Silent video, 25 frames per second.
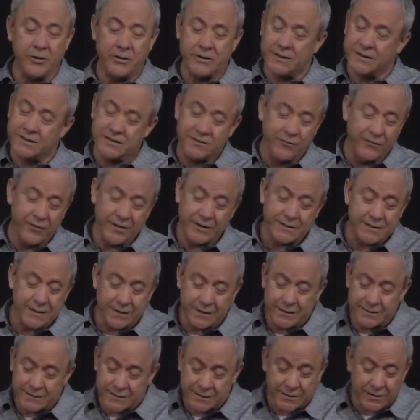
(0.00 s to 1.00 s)
you just
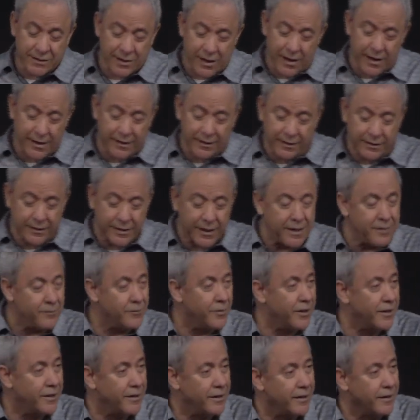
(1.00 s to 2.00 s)
visited tonight and
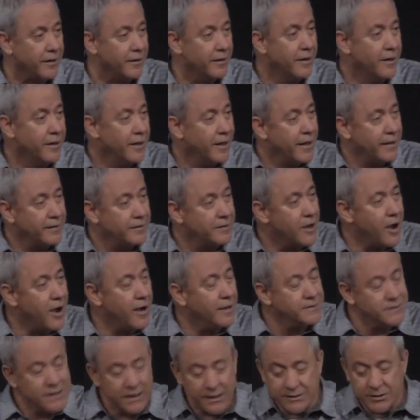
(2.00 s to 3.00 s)
came in and, and
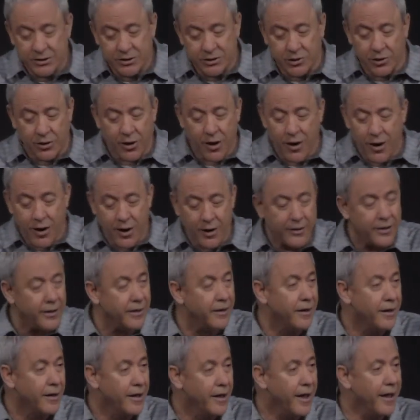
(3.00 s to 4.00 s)
God touched your heart
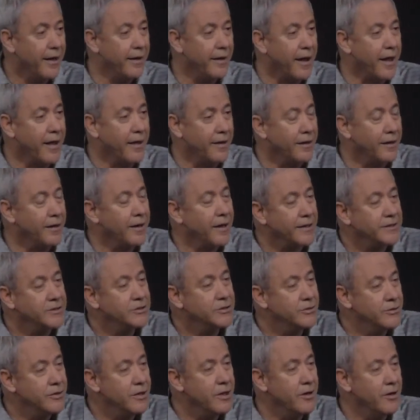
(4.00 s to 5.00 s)
and, and, and
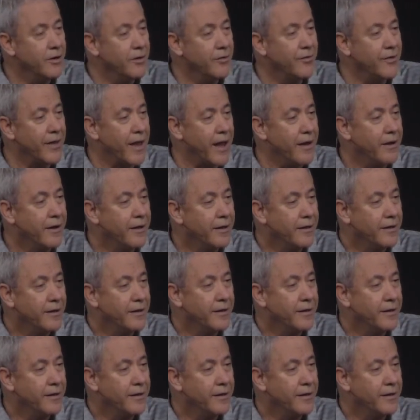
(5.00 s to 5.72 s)
let you know that